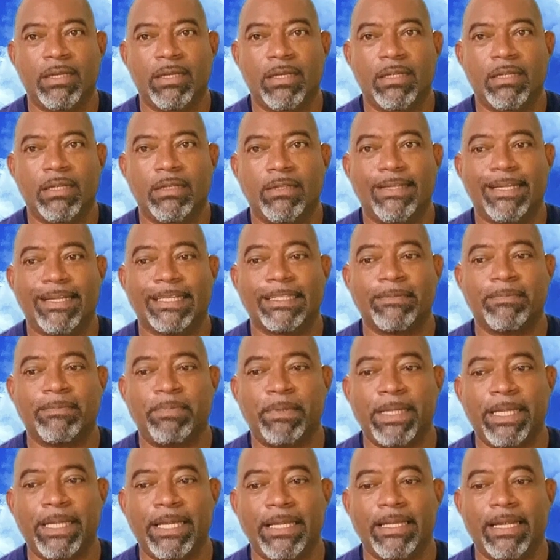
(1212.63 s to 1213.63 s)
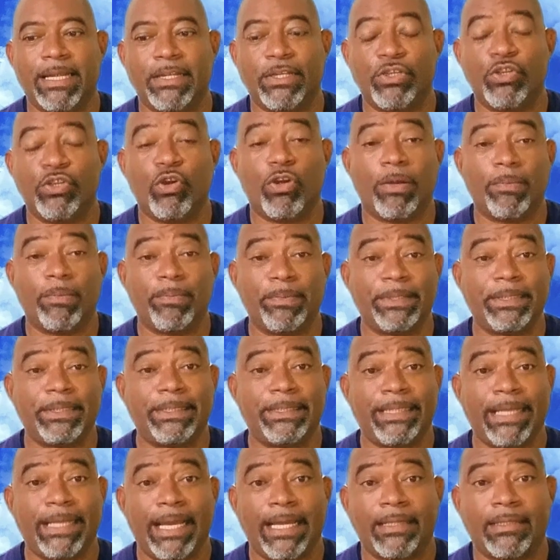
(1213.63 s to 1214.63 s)
to explain that you're
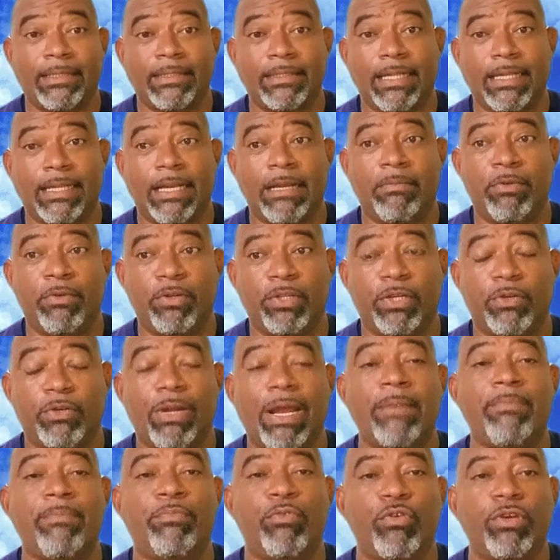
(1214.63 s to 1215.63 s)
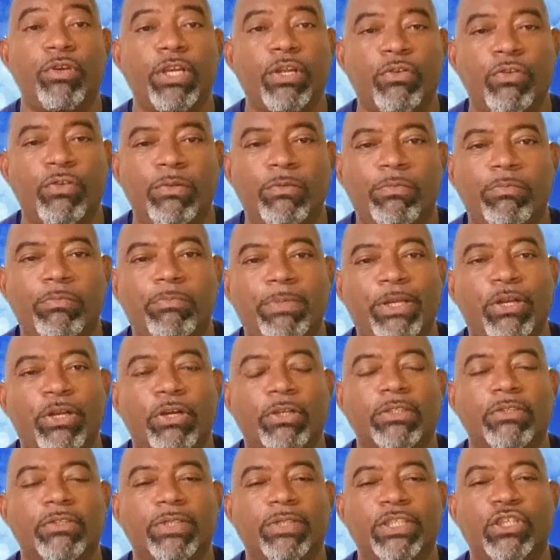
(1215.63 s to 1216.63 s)
upset that I broke your rule because
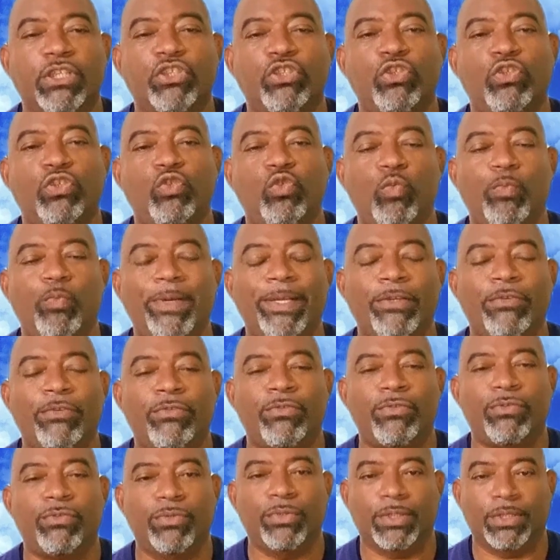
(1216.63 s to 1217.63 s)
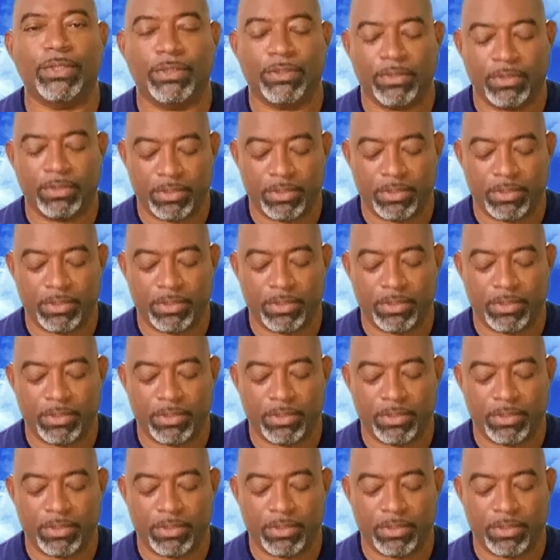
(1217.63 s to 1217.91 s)
it was a stupid rule.